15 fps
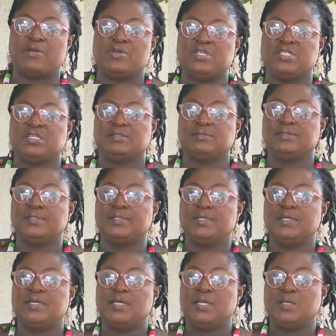region.
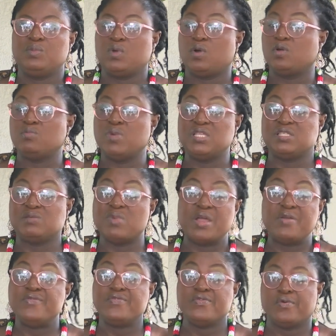Because my
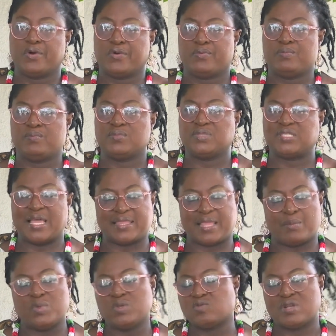man drew on him.
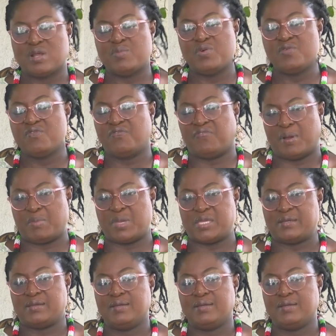Saturday, I'm not home for me.